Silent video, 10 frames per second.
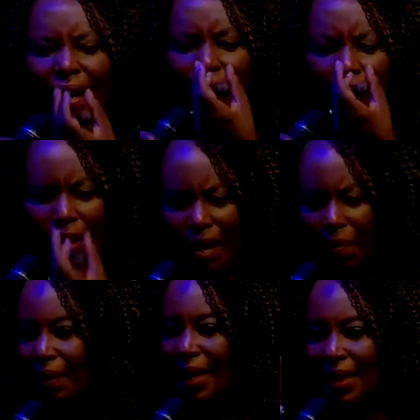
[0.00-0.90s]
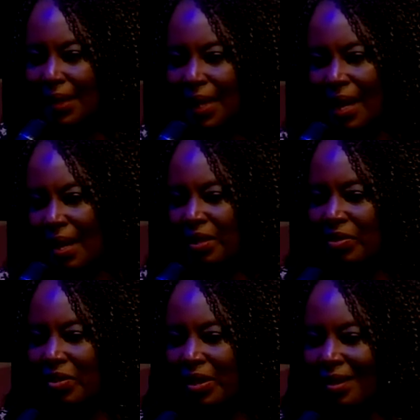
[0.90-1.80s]
incredible and entire
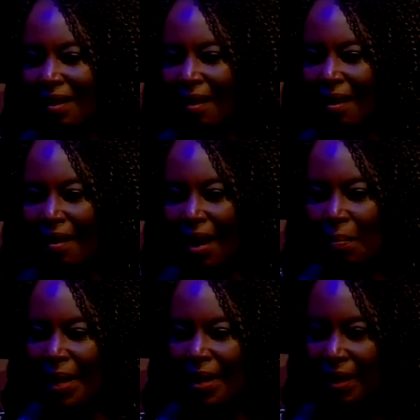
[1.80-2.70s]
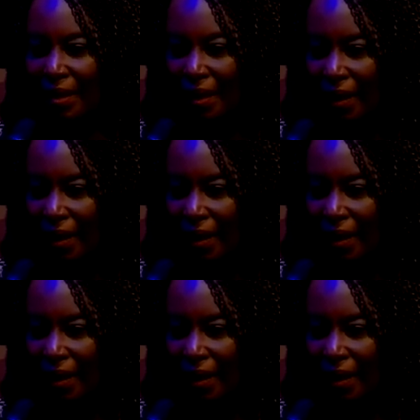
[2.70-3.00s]
histories embedded in the